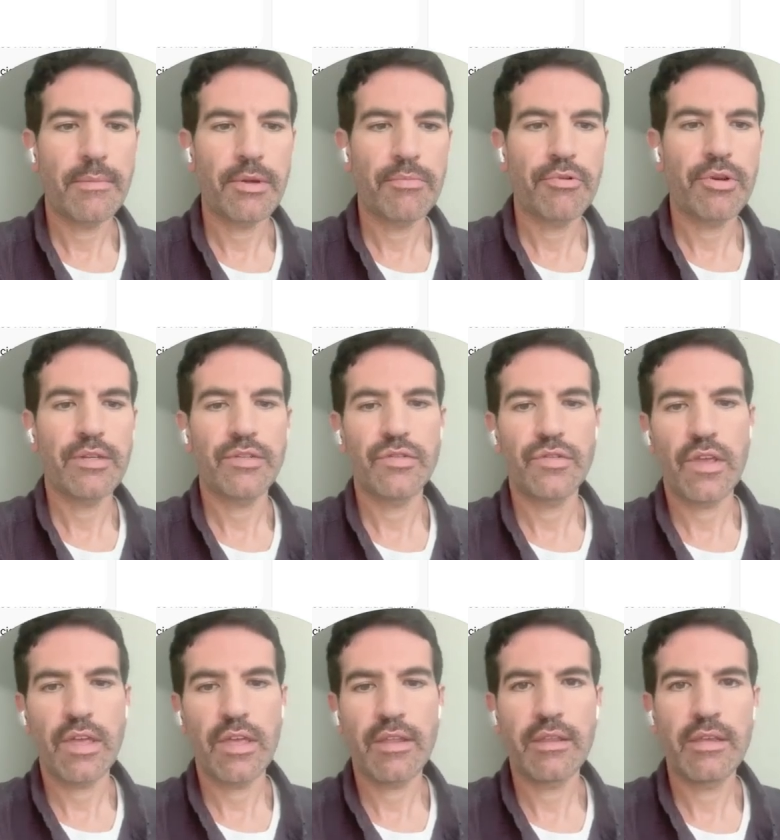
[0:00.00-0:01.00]
I'm going to press
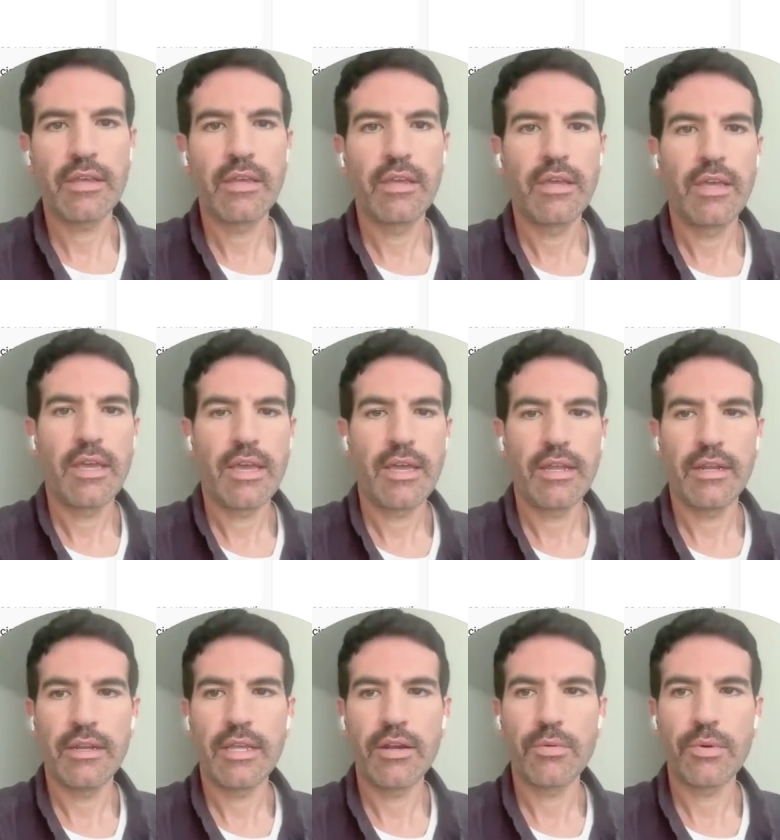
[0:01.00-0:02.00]
send,
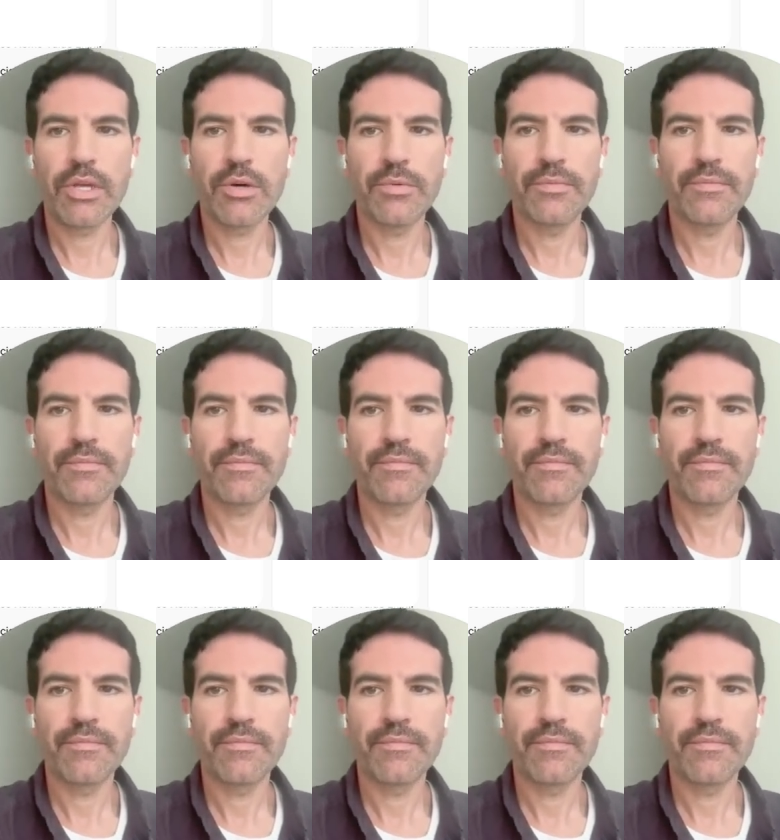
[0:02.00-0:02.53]
and here we go.